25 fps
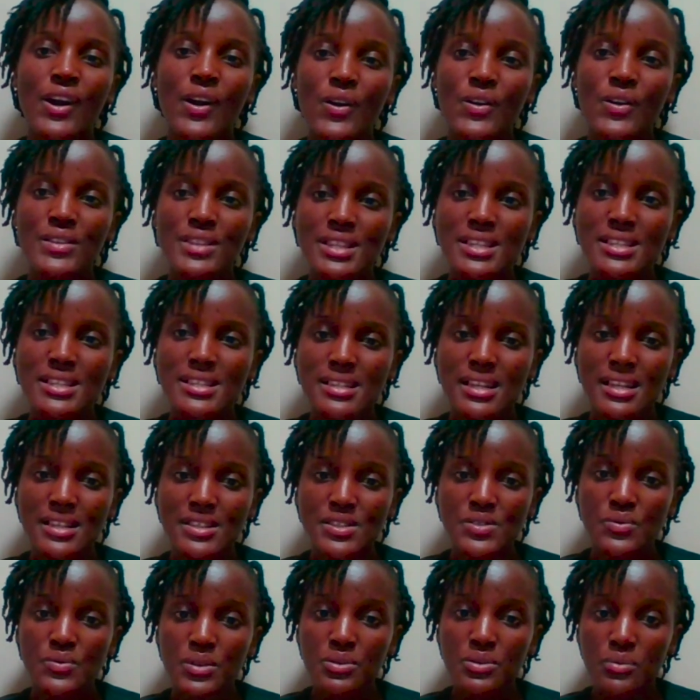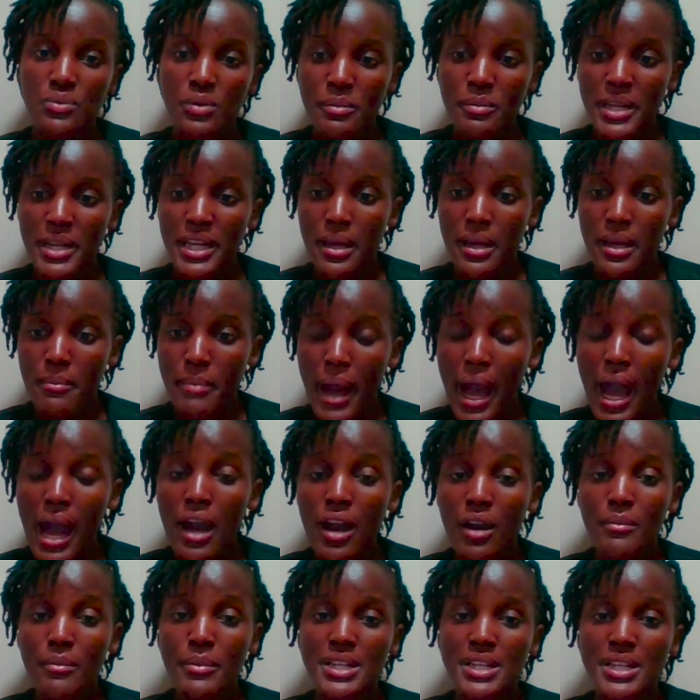All this starts with women
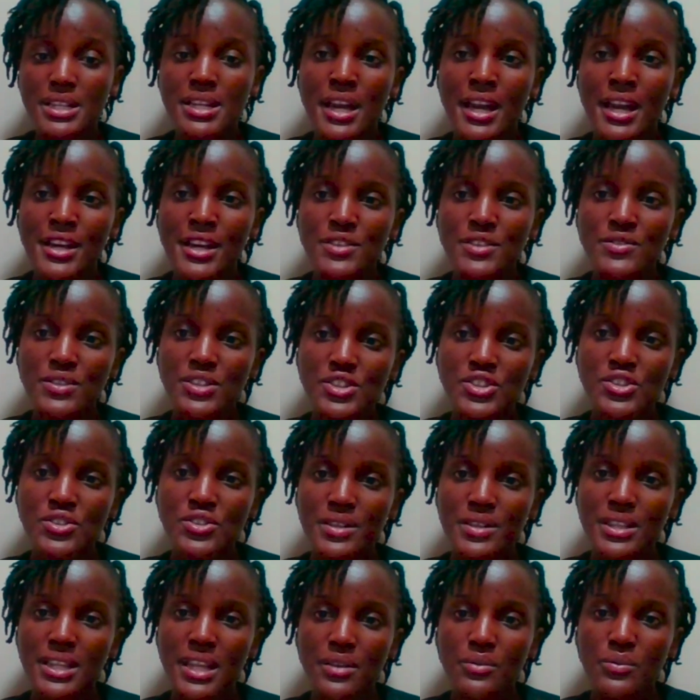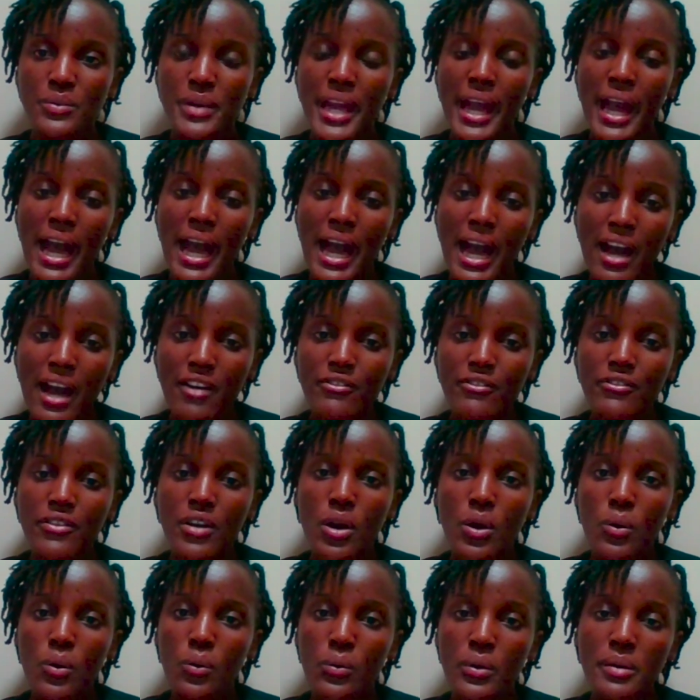empowerment to ensure that we have
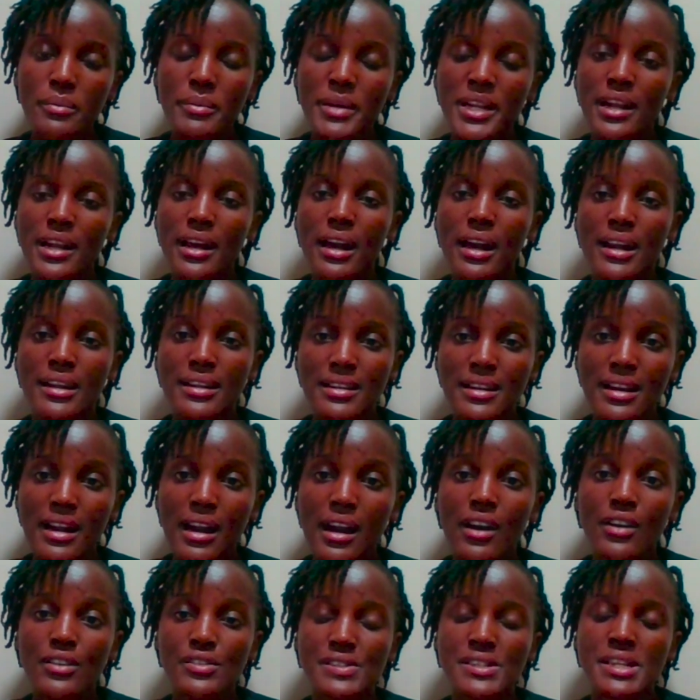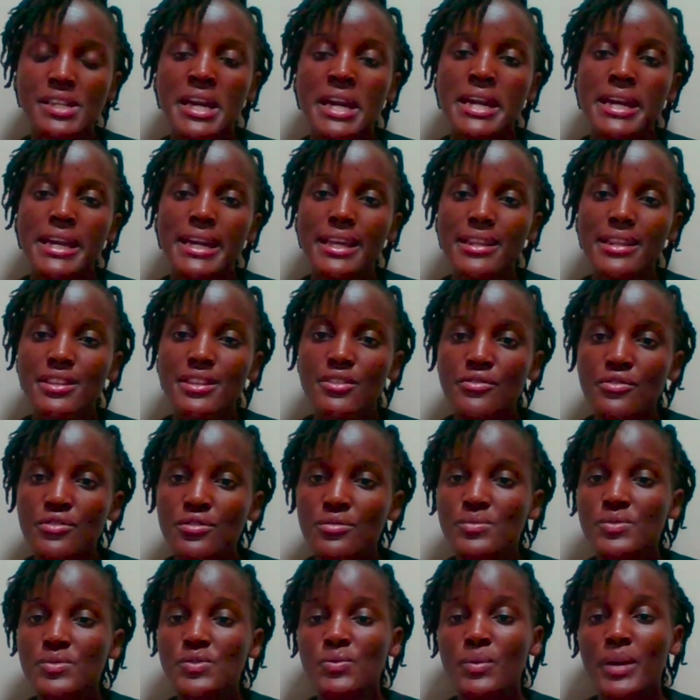women and girls in the
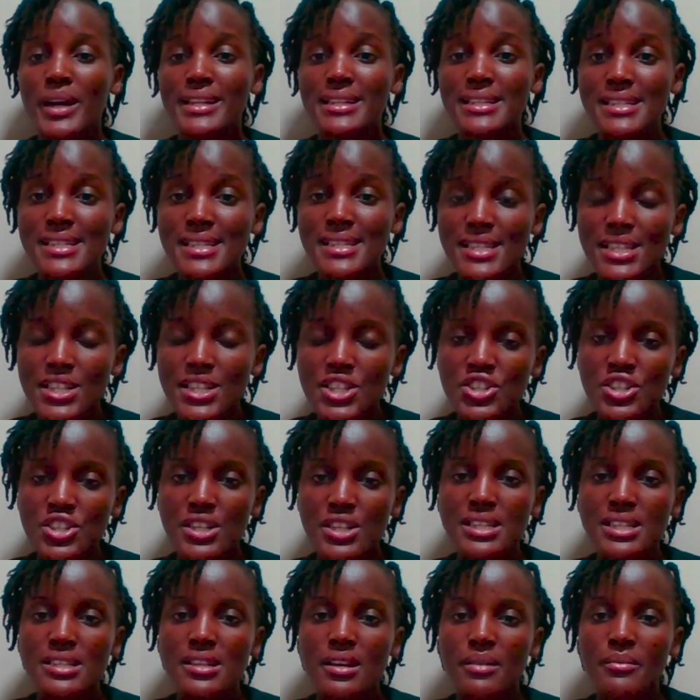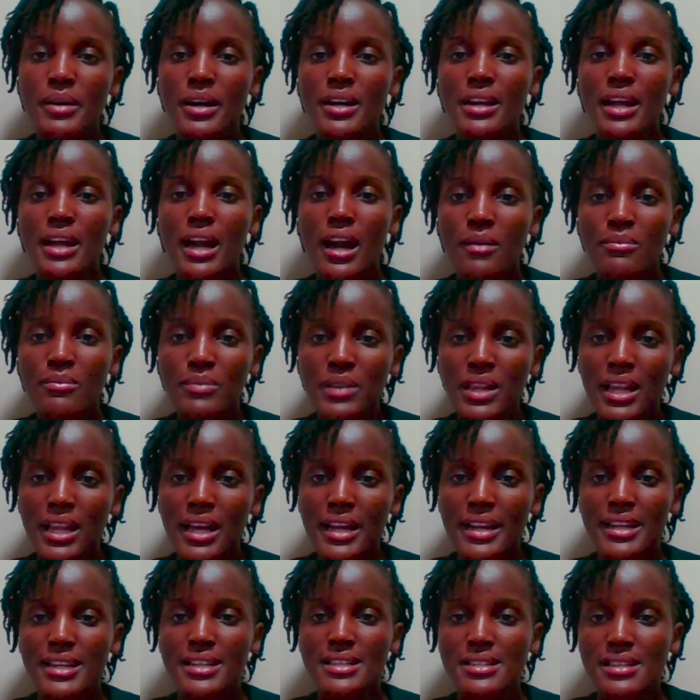rooms where decisions about our
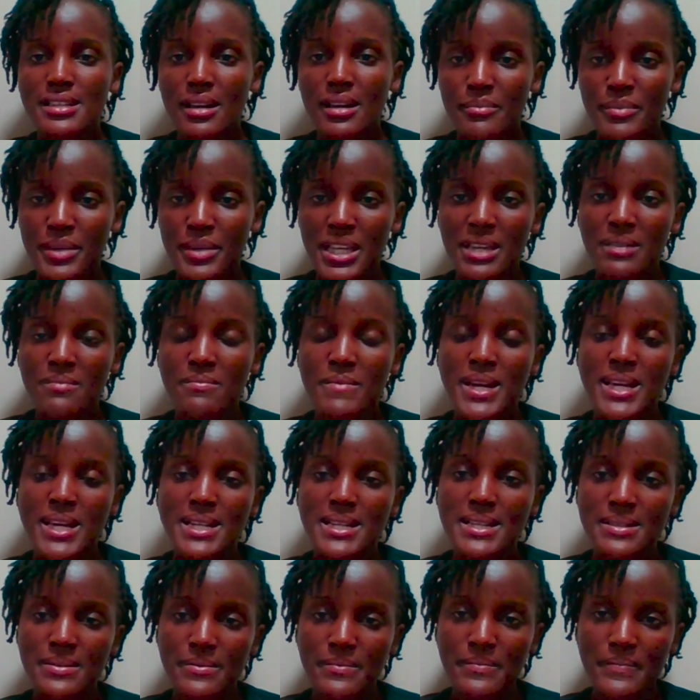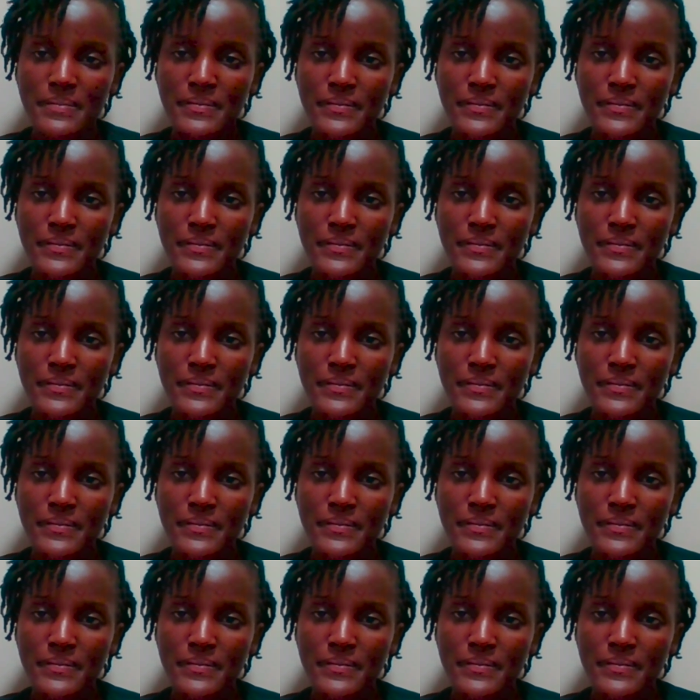planet are being made.